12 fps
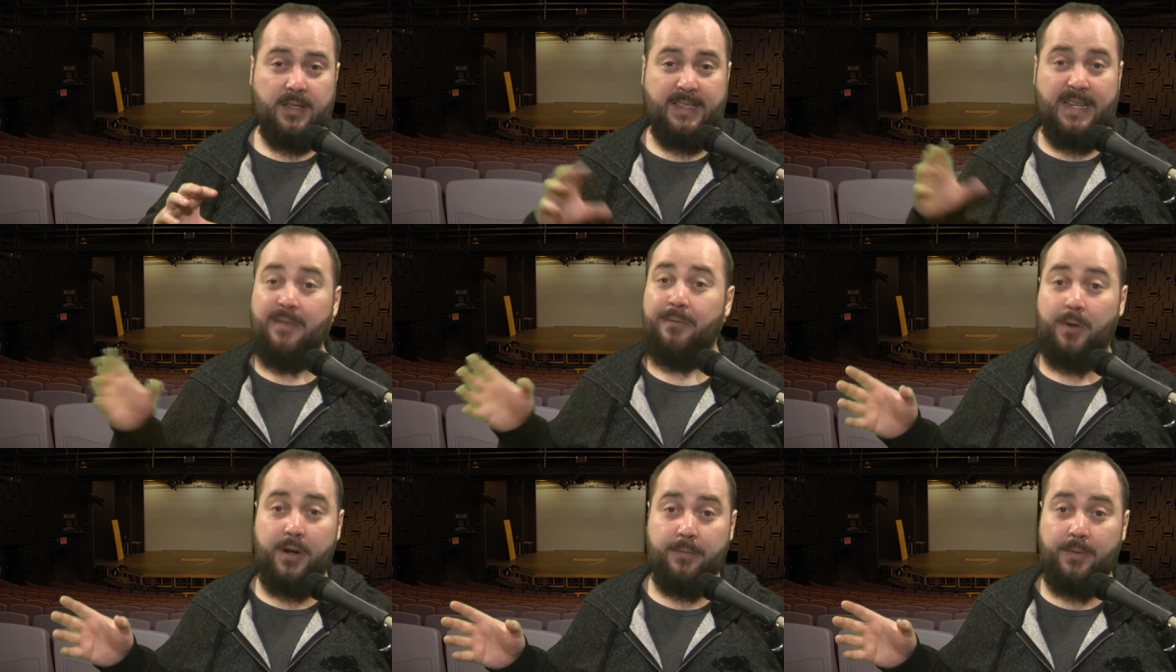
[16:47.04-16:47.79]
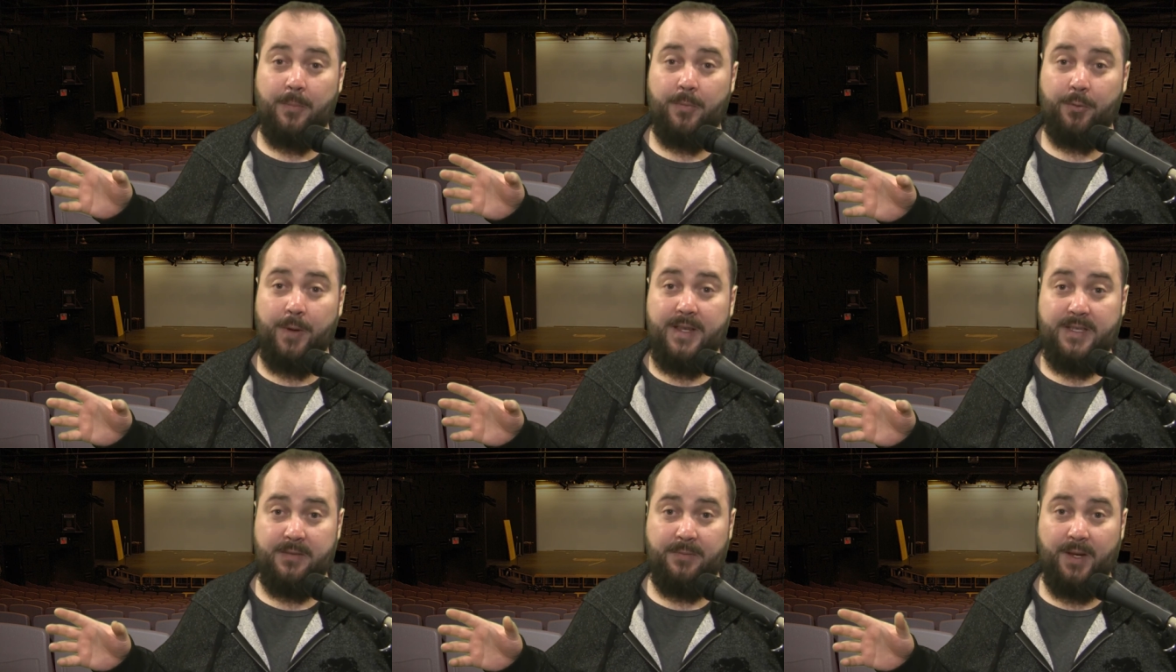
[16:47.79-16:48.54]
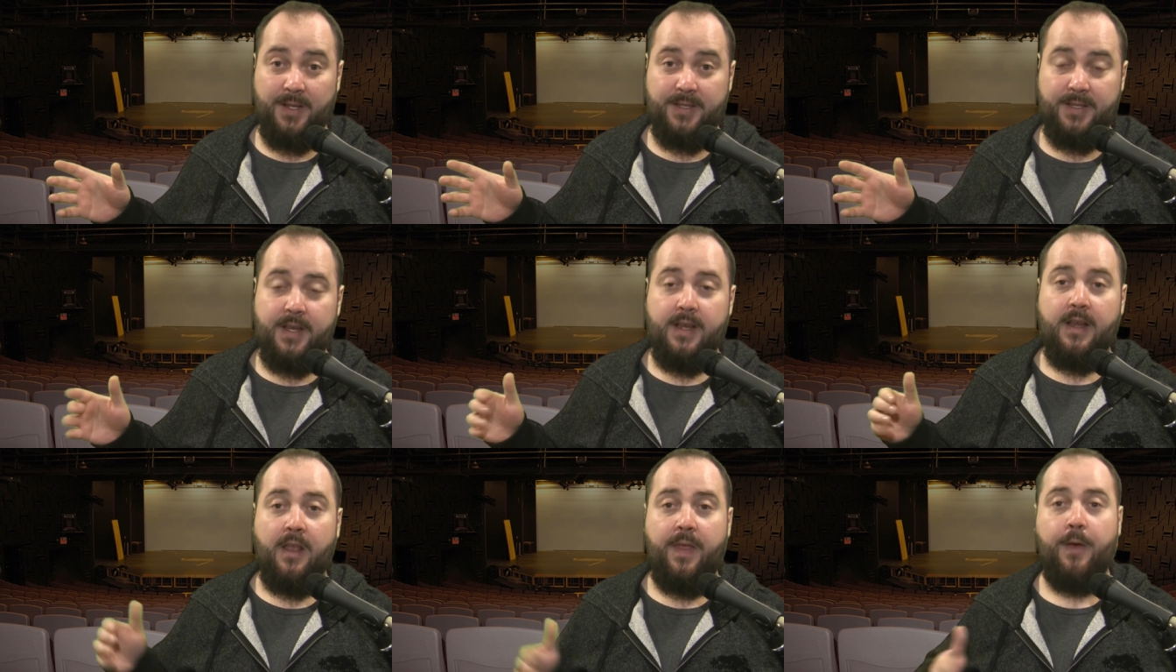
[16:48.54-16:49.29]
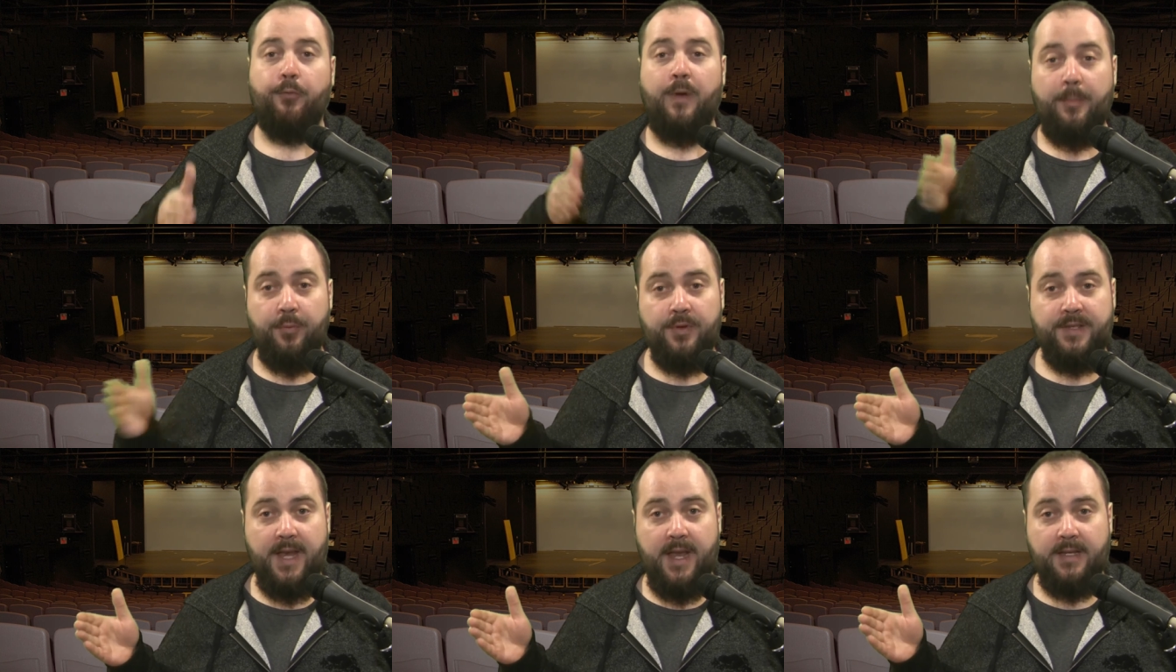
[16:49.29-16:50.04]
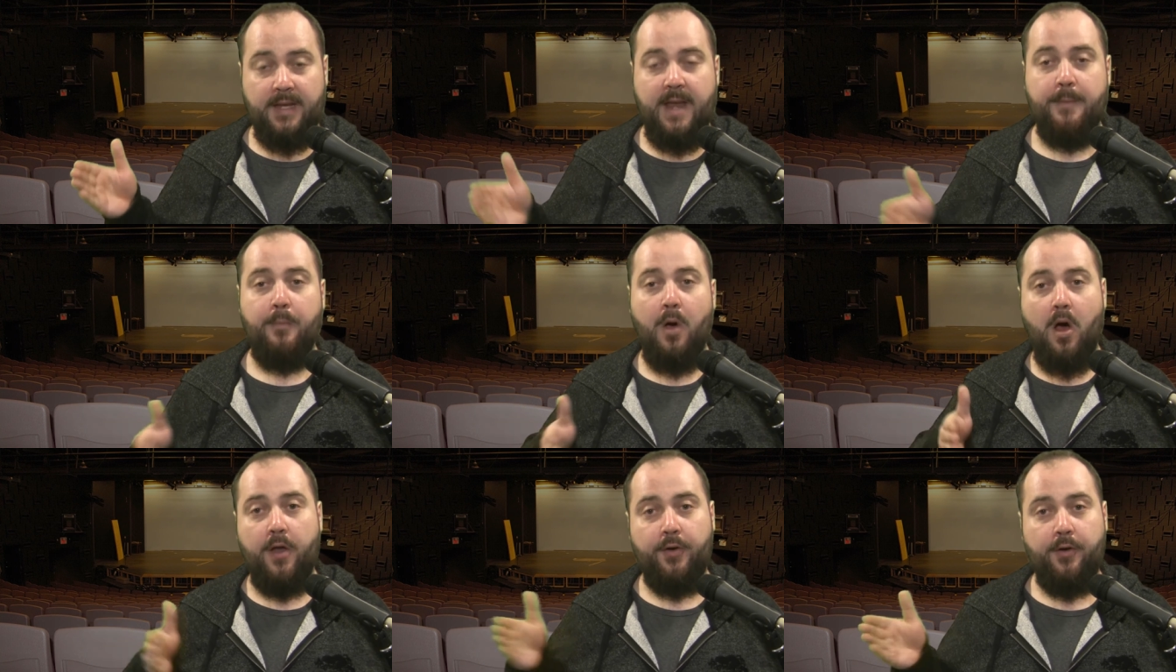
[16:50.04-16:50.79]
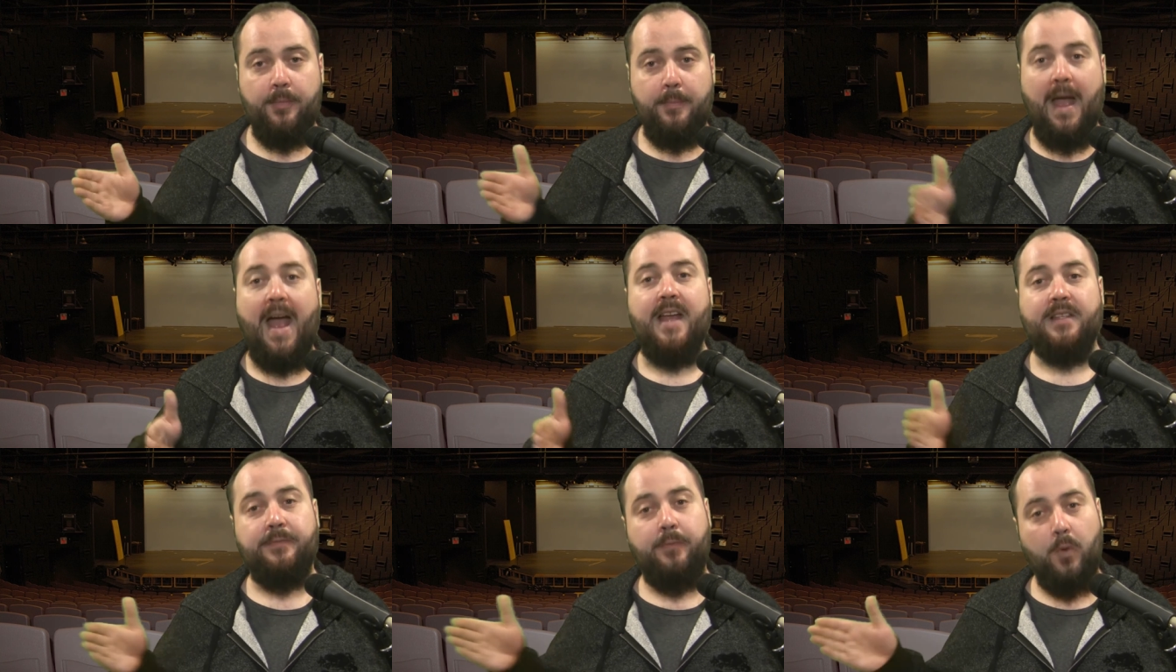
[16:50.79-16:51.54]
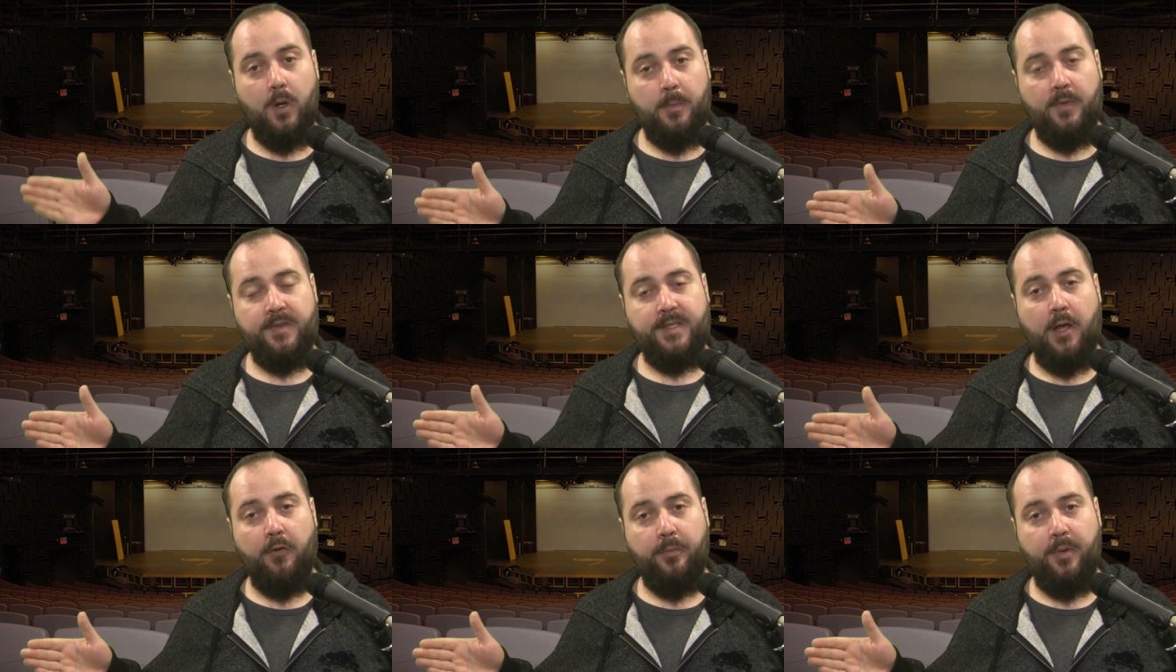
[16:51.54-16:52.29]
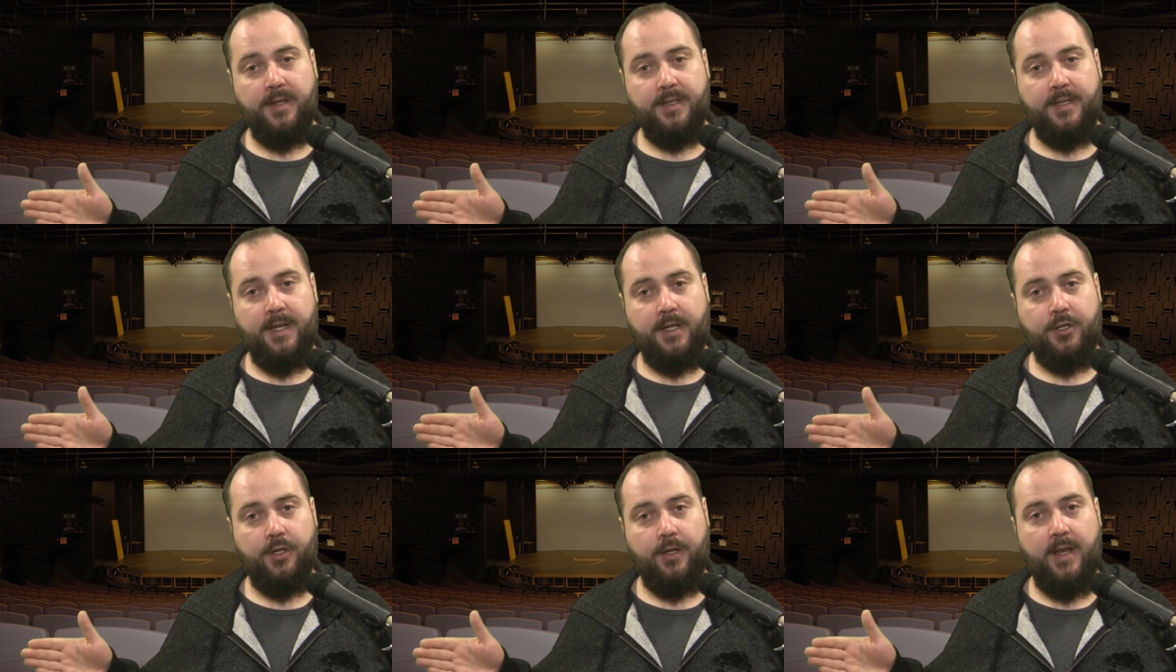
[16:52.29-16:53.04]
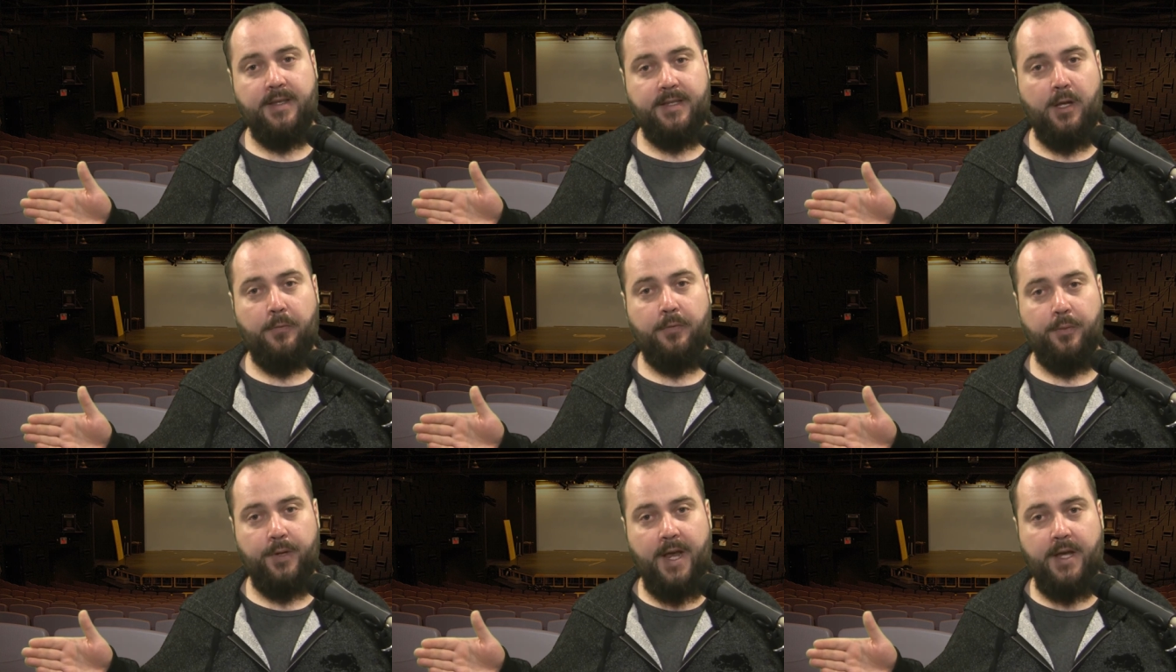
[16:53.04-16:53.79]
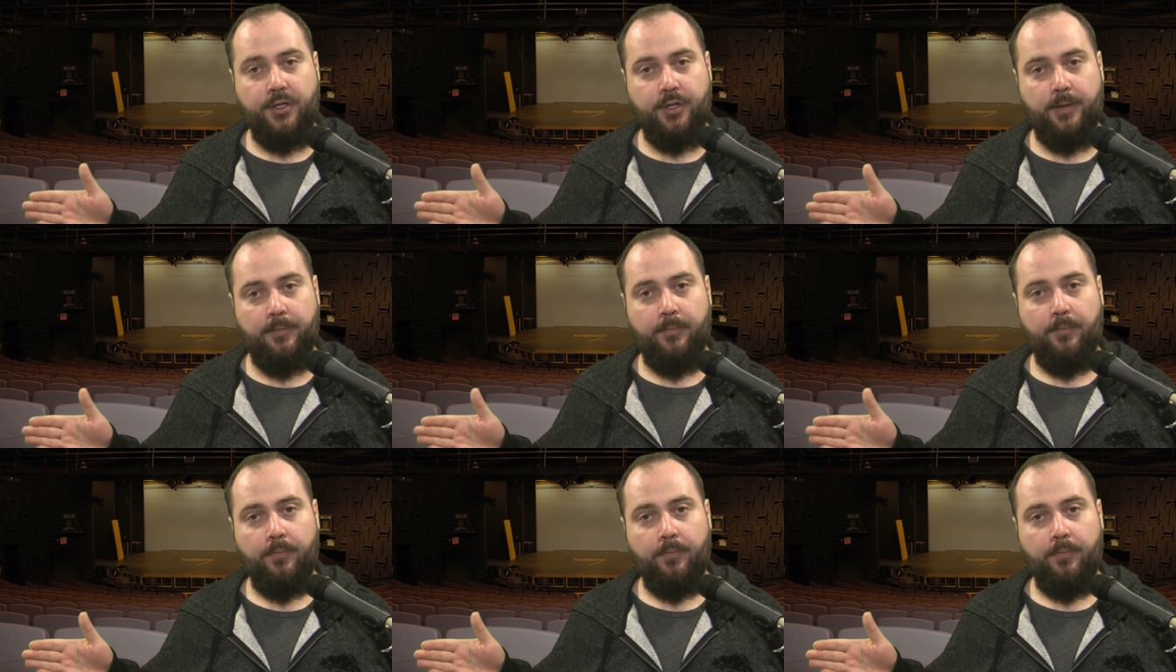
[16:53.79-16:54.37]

different from the rest of us. They represent a modern mass form of self presentation and self creation.